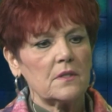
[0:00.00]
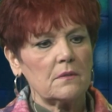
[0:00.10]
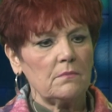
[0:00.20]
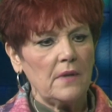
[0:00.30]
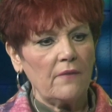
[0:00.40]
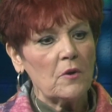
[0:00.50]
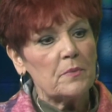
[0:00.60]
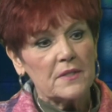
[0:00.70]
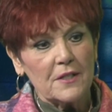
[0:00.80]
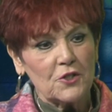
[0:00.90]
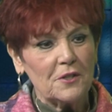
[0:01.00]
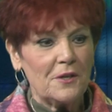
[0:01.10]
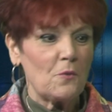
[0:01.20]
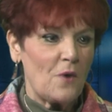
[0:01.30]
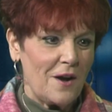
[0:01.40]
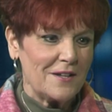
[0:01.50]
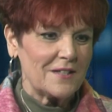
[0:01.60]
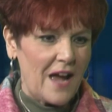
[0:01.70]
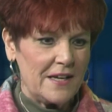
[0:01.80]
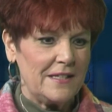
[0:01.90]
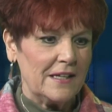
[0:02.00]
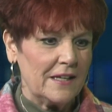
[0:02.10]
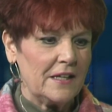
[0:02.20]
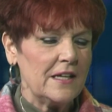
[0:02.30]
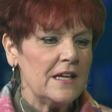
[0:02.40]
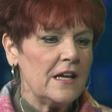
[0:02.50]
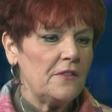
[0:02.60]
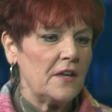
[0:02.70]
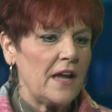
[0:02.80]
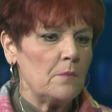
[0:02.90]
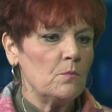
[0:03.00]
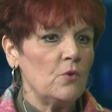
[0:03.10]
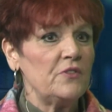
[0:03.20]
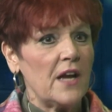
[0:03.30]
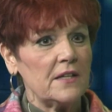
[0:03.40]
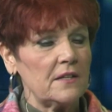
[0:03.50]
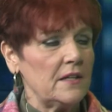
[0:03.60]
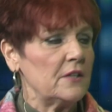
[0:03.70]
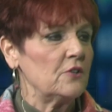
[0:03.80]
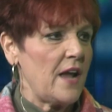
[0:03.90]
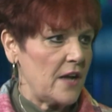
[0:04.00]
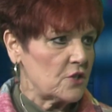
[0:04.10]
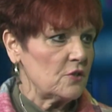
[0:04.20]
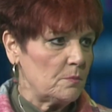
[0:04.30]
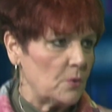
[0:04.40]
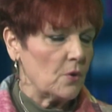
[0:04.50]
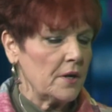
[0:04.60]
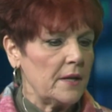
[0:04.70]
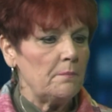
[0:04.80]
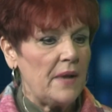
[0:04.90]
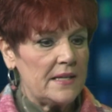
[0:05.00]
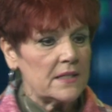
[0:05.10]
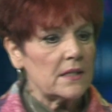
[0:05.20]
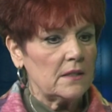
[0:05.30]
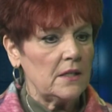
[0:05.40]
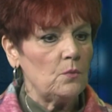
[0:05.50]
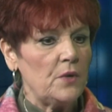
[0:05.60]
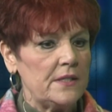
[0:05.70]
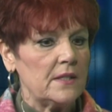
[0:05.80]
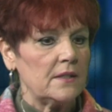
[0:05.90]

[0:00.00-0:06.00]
Every position there was, I did. Then I moved on to the international board, and basically we did the